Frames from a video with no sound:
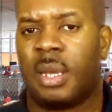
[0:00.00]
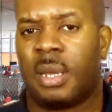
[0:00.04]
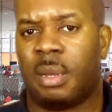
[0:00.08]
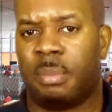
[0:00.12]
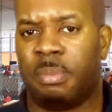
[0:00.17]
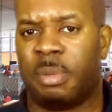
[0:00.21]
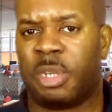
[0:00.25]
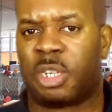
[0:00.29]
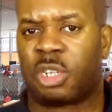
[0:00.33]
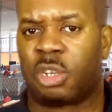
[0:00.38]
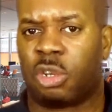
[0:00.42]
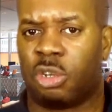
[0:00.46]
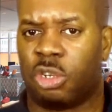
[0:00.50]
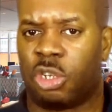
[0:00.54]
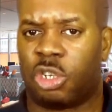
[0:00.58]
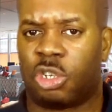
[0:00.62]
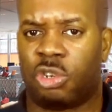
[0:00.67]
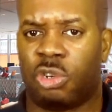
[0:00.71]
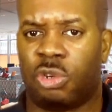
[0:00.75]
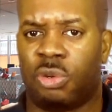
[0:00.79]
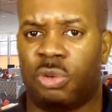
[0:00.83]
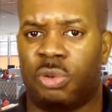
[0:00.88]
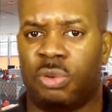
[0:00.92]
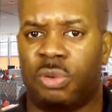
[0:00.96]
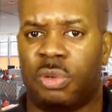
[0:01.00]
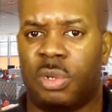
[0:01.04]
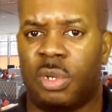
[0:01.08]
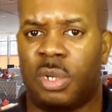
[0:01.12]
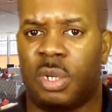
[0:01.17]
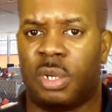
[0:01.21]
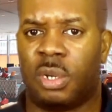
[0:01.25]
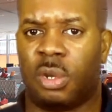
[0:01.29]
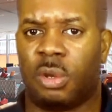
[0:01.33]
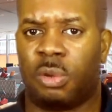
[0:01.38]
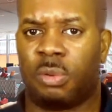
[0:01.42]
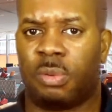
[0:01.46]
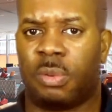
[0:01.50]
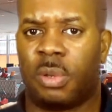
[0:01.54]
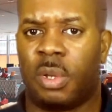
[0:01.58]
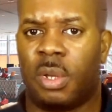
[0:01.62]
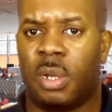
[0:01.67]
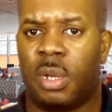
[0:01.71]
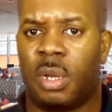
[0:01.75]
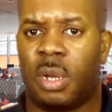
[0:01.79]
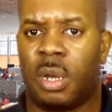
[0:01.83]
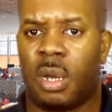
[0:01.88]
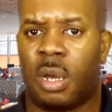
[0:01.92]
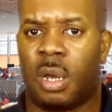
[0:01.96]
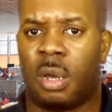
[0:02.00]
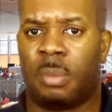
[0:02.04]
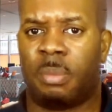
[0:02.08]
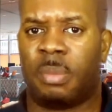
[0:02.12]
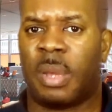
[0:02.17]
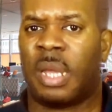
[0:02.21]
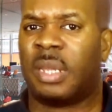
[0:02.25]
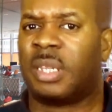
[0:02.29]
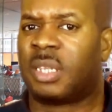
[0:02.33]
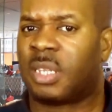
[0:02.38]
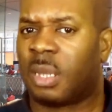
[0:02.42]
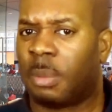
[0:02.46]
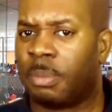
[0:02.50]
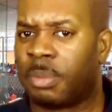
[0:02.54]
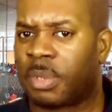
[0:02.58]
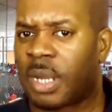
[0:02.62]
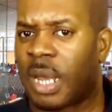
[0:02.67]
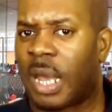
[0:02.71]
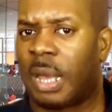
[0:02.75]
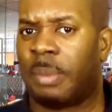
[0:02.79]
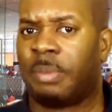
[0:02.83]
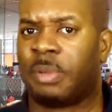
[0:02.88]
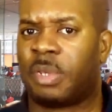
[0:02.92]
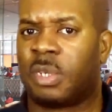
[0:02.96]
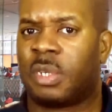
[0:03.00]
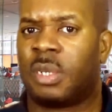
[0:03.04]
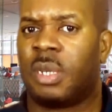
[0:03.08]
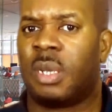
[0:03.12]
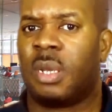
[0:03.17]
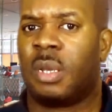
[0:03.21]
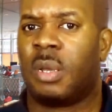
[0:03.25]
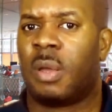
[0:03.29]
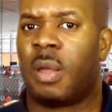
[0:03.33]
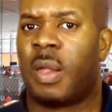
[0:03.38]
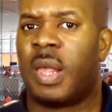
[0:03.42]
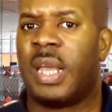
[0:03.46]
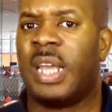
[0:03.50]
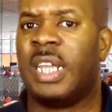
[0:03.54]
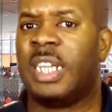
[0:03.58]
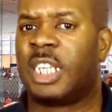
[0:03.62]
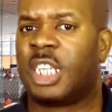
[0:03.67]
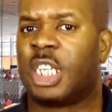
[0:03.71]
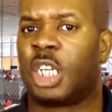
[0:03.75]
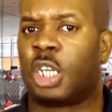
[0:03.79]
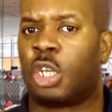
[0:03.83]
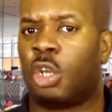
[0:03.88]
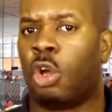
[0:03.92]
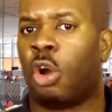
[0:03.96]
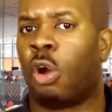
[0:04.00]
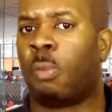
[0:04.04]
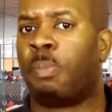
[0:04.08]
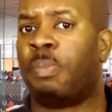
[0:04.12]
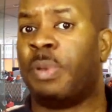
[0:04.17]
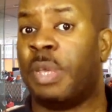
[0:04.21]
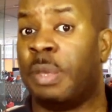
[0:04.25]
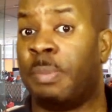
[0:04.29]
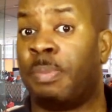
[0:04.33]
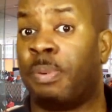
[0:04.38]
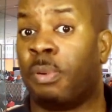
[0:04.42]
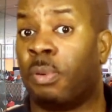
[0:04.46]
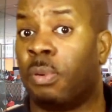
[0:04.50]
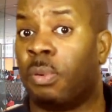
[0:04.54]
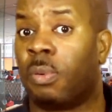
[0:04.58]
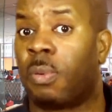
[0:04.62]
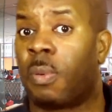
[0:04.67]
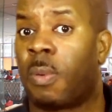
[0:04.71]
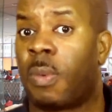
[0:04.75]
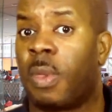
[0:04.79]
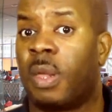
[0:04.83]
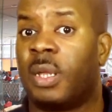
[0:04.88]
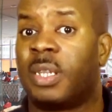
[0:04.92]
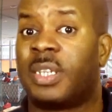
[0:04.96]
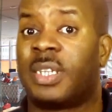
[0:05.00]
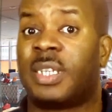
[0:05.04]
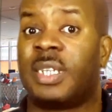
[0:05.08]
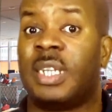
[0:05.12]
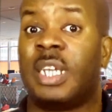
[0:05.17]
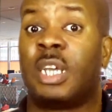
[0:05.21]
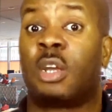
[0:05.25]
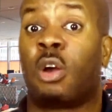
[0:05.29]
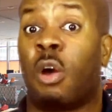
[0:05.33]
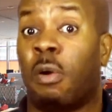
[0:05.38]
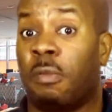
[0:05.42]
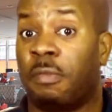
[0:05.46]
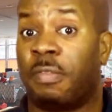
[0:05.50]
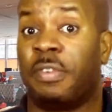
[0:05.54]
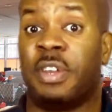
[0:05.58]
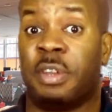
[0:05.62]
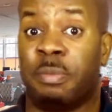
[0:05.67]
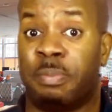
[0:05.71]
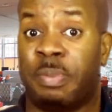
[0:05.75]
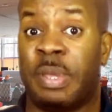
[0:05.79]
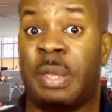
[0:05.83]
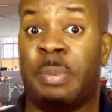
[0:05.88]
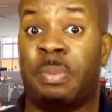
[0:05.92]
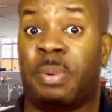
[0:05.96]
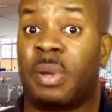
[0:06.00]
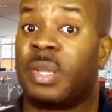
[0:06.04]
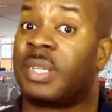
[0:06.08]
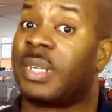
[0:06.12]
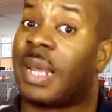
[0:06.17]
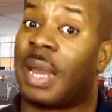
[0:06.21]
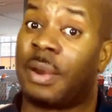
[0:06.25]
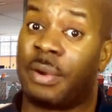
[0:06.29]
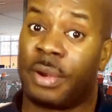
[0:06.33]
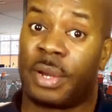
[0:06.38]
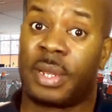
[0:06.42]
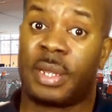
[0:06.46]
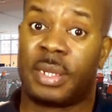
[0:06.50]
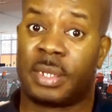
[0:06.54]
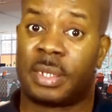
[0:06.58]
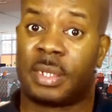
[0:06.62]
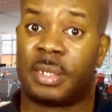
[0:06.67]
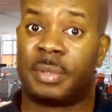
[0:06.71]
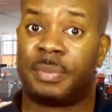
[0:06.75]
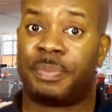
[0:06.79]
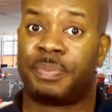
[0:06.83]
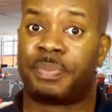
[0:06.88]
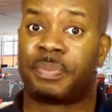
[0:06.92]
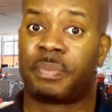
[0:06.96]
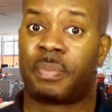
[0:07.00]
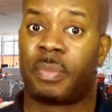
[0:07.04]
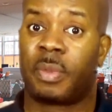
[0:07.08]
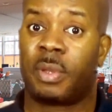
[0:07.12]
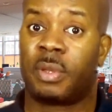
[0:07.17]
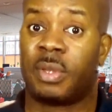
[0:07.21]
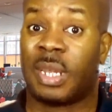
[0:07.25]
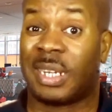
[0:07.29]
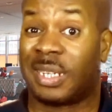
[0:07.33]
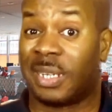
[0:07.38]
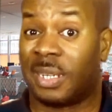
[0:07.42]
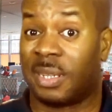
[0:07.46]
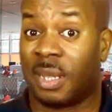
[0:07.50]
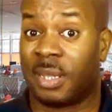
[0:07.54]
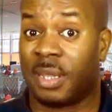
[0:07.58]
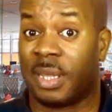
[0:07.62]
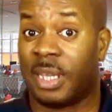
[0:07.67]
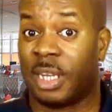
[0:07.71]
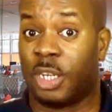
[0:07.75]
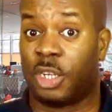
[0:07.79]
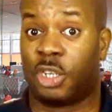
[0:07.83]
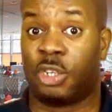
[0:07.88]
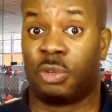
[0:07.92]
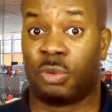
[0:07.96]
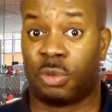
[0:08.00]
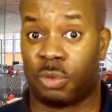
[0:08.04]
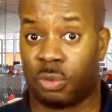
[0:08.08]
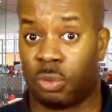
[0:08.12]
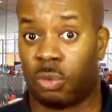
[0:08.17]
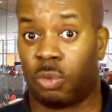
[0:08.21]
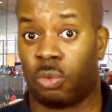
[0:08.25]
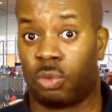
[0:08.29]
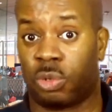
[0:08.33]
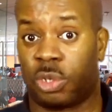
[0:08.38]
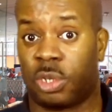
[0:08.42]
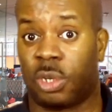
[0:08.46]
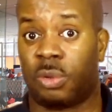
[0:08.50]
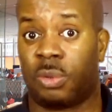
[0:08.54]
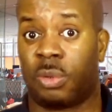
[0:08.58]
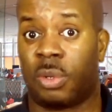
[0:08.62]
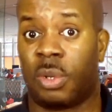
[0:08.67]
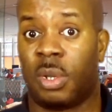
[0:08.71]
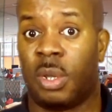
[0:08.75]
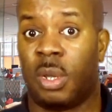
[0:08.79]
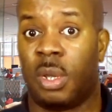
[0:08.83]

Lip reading: misconstrued, you know, and sometimes insecure people see confident people as arrogant. That's another issue also.